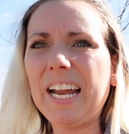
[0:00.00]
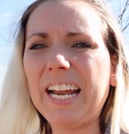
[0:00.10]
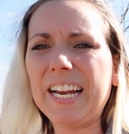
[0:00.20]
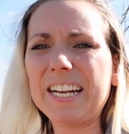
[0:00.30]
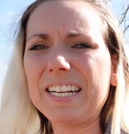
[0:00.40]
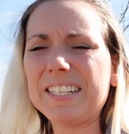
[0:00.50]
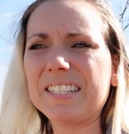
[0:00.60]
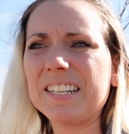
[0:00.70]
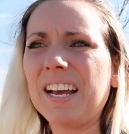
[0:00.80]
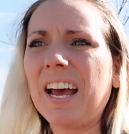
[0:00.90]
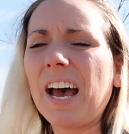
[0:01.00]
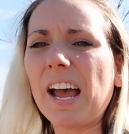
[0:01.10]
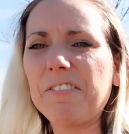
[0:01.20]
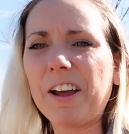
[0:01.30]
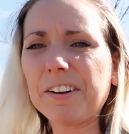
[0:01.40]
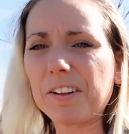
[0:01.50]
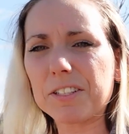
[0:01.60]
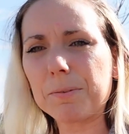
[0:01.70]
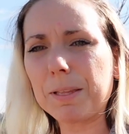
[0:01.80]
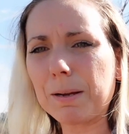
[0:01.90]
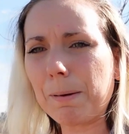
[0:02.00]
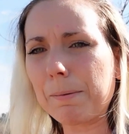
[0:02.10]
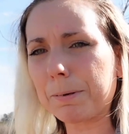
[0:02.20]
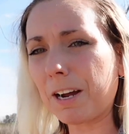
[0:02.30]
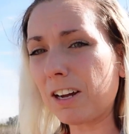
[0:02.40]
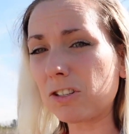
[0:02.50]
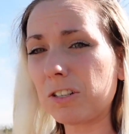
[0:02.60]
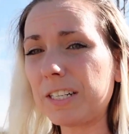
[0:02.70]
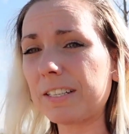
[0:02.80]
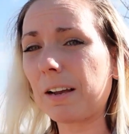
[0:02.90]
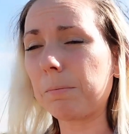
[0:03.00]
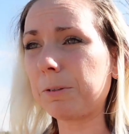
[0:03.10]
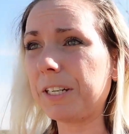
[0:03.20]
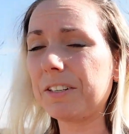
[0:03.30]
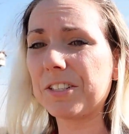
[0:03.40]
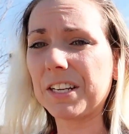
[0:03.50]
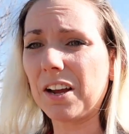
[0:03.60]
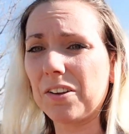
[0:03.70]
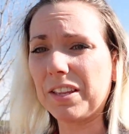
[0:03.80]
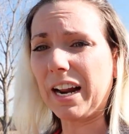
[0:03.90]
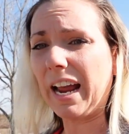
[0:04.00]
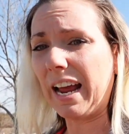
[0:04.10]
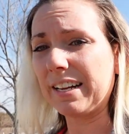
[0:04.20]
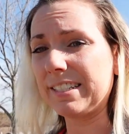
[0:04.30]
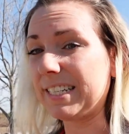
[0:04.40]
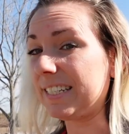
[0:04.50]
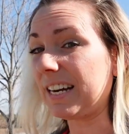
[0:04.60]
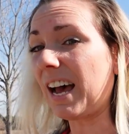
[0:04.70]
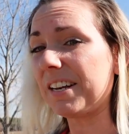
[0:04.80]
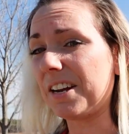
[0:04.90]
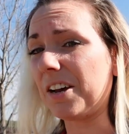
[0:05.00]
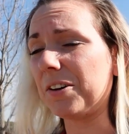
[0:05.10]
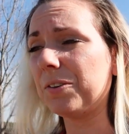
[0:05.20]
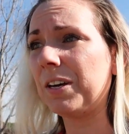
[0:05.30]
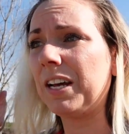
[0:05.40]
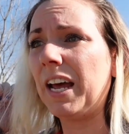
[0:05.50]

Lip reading: and I found out something about pecan trees a couple of years ago that I did not know,